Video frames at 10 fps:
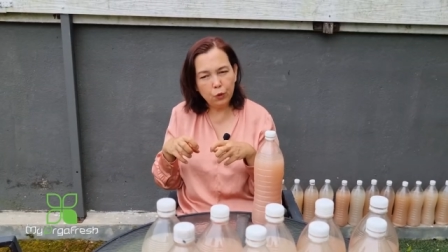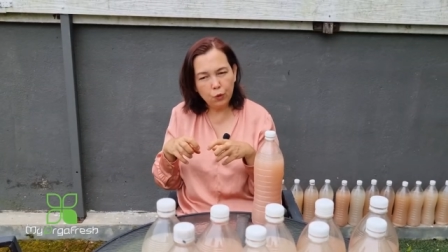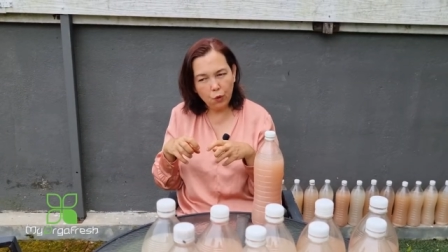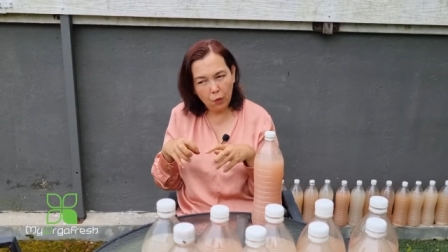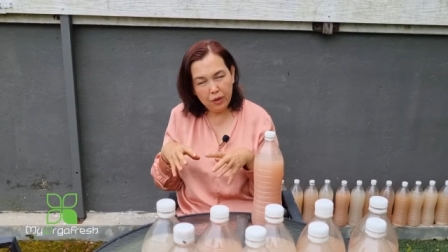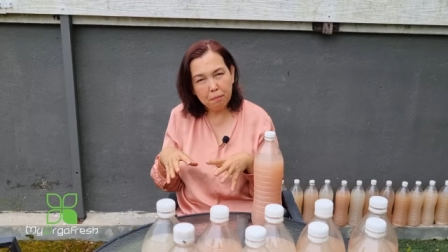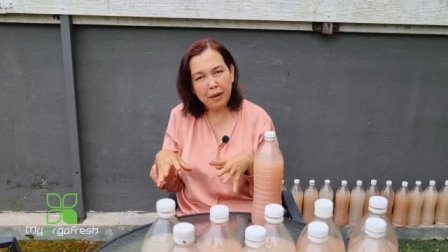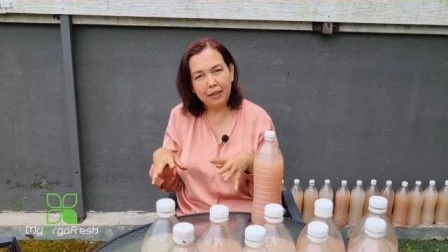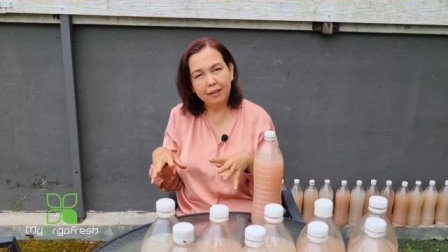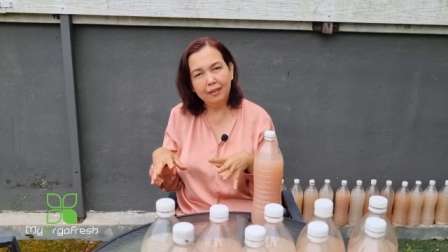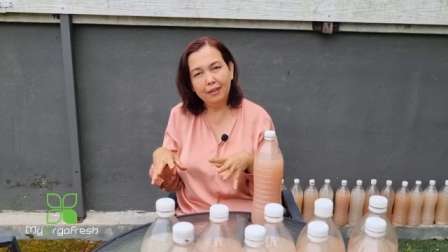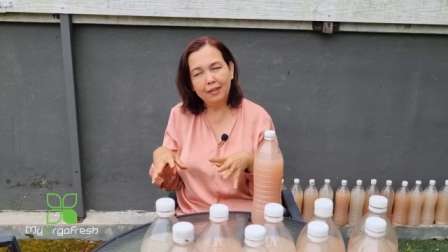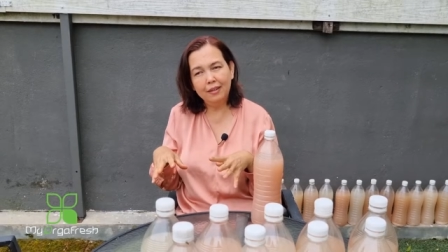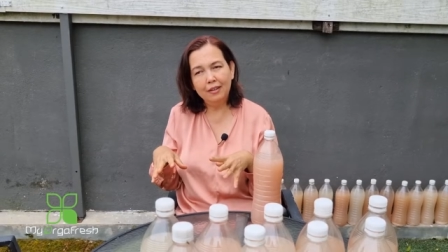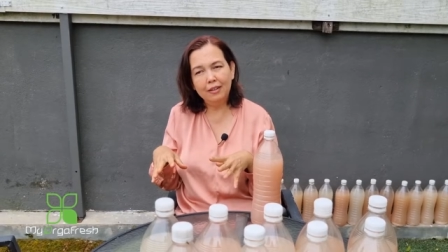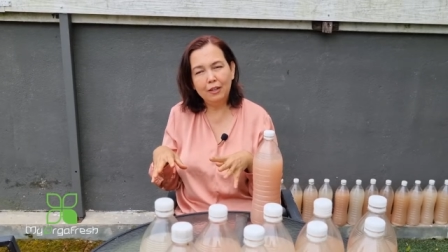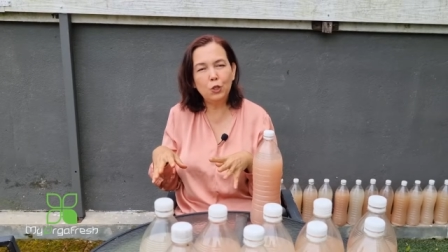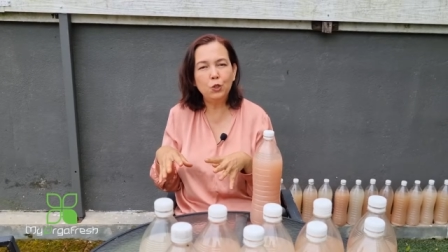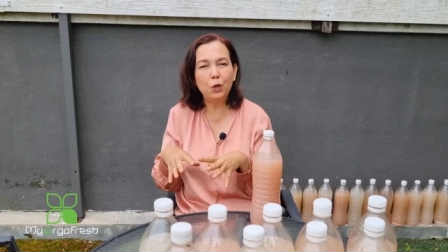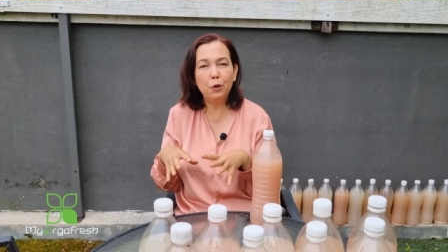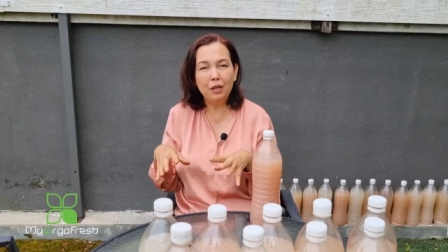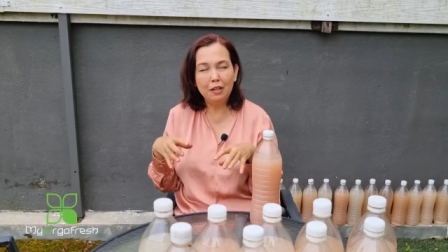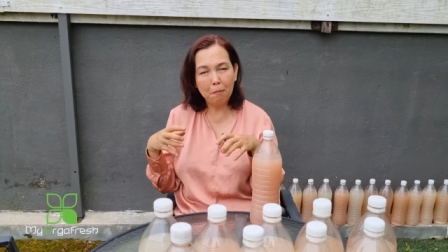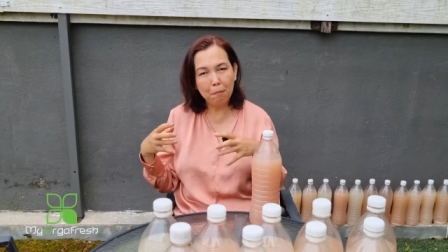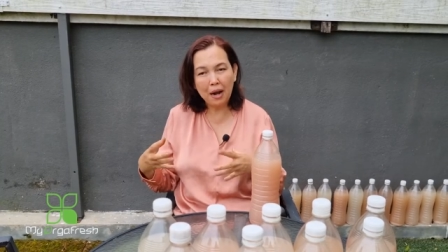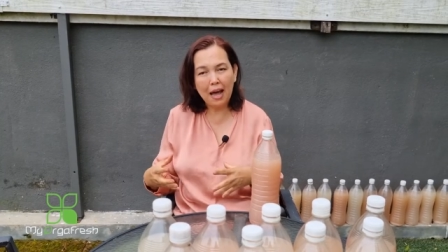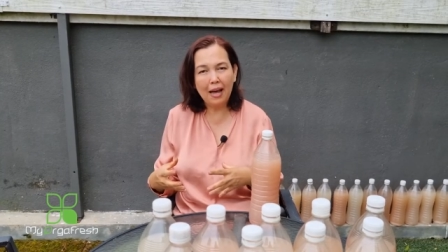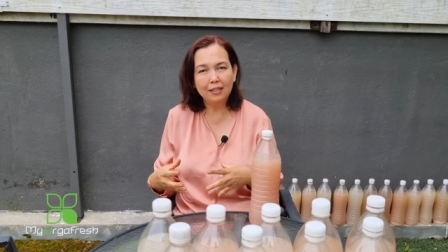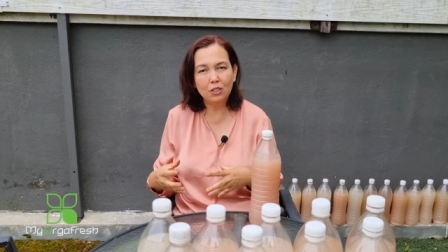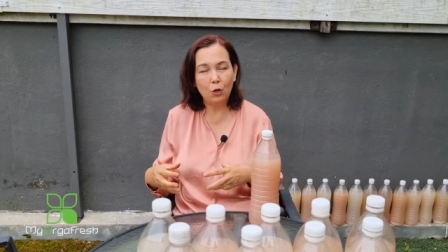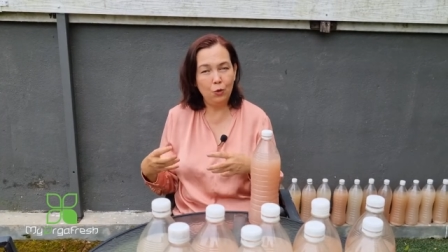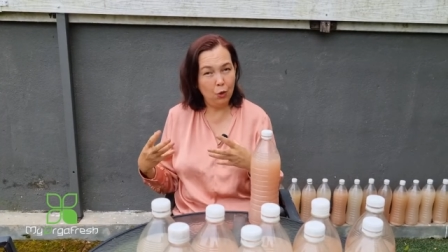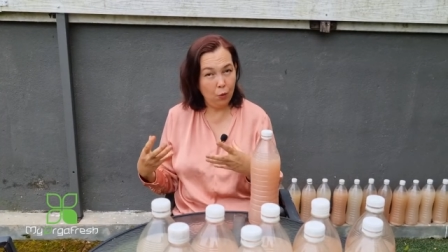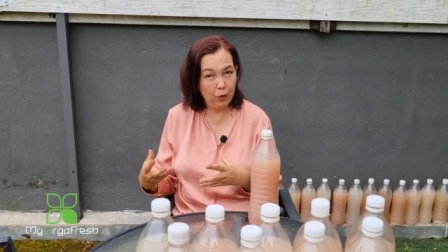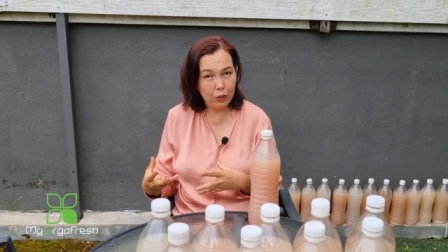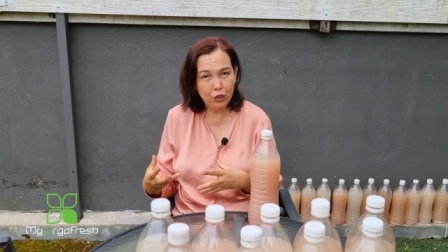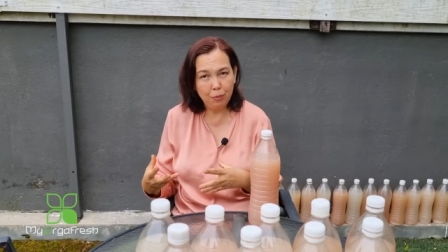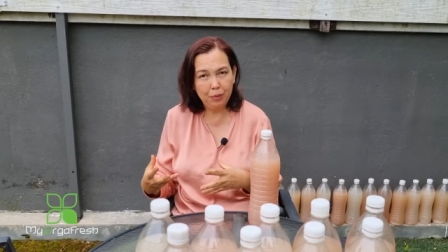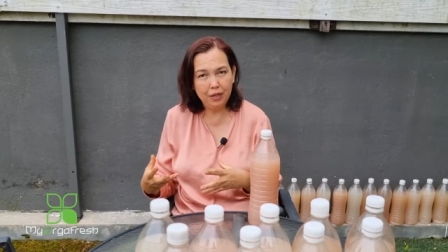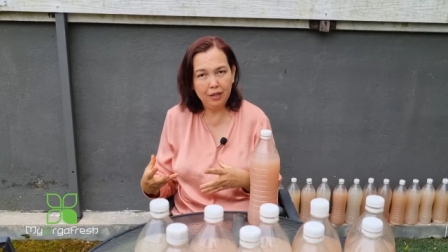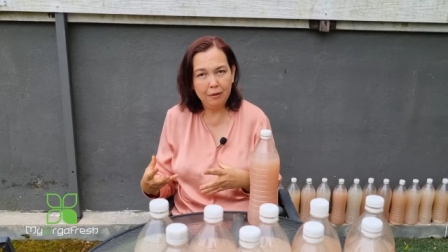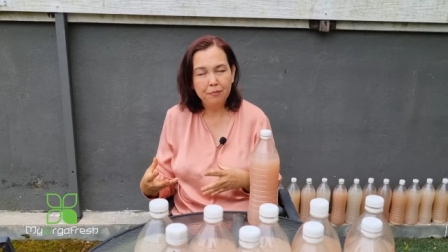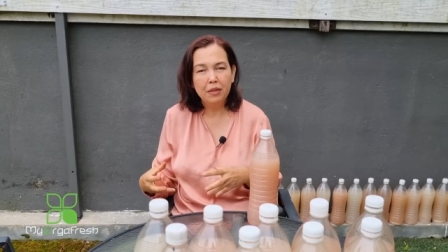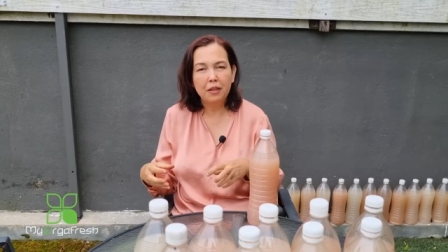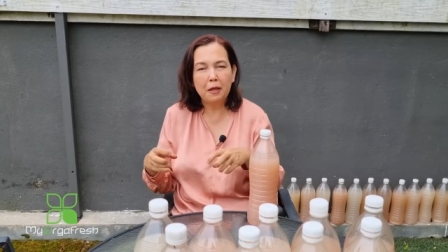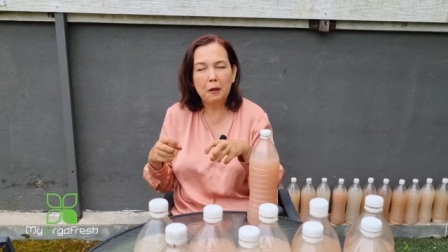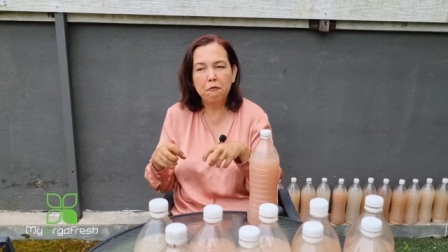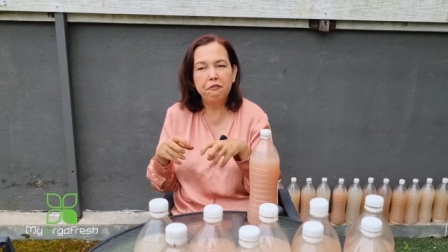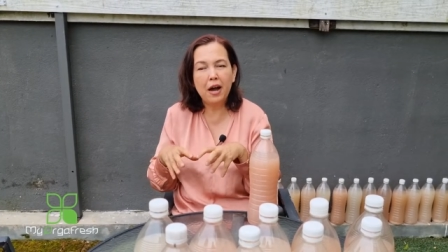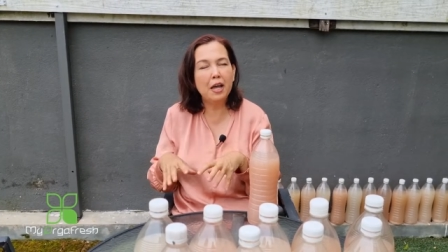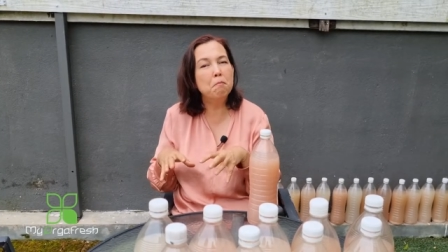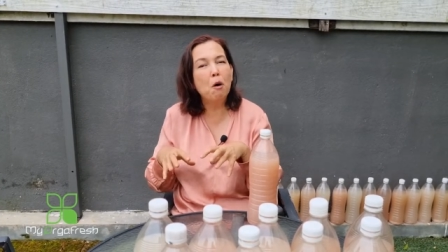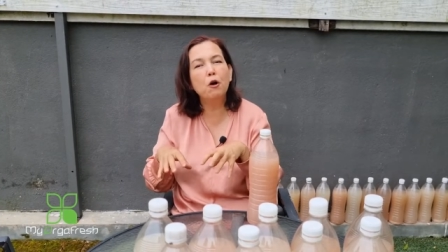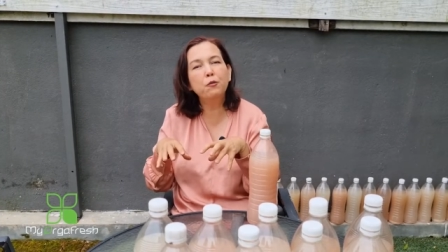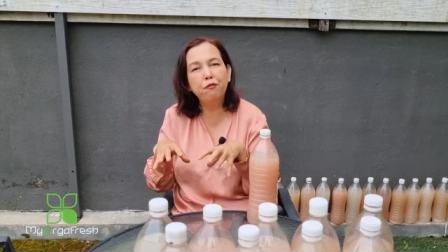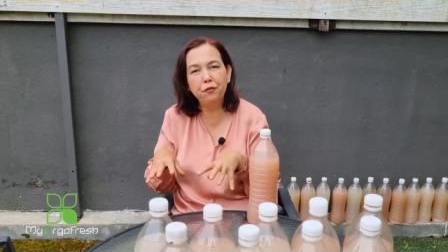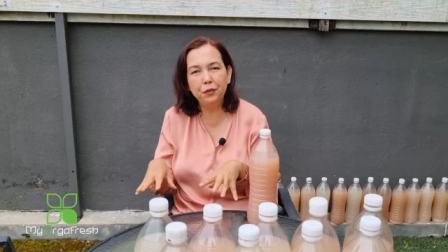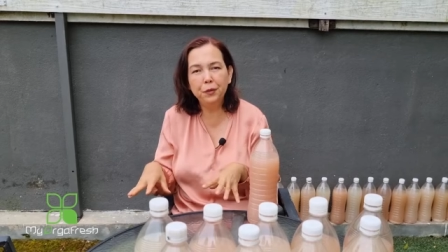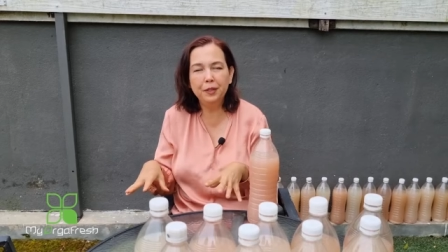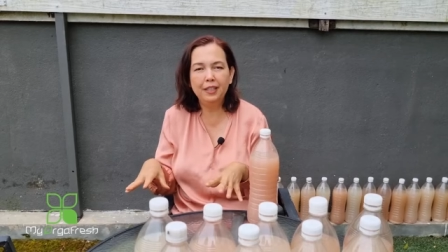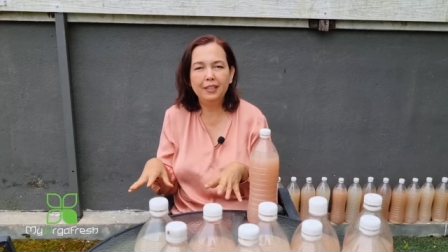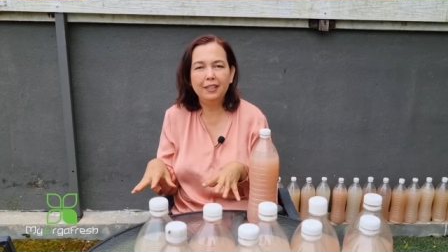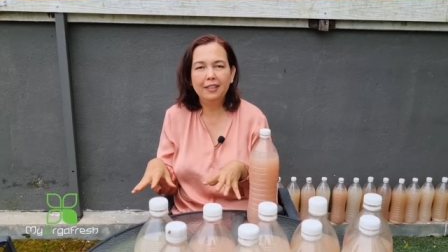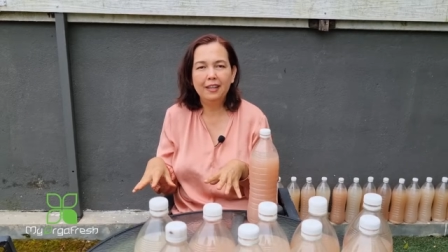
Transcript: root growing better naturally the plants or your vegetable can find more food